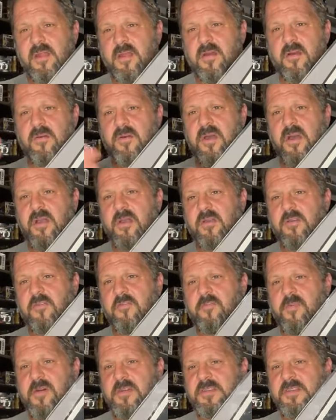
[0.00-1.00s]
kind of
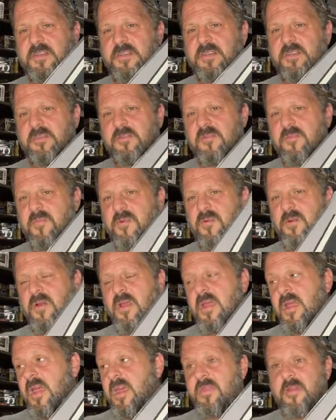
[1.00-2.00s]
goofball sense of humor.
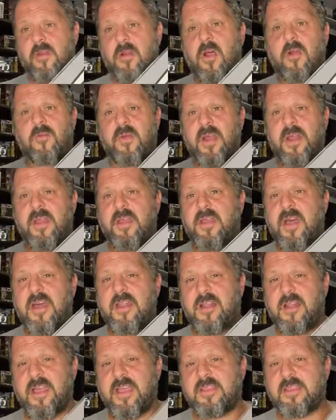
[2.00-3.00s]
And they're already kind
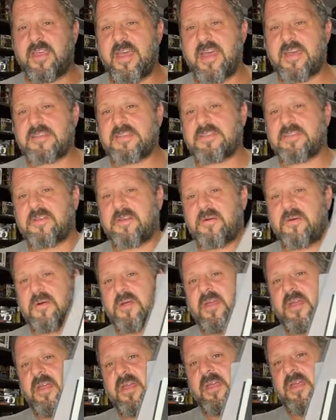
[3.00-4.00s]
of like that, so
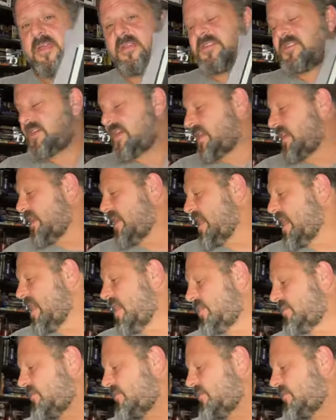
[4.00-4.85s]
check it out.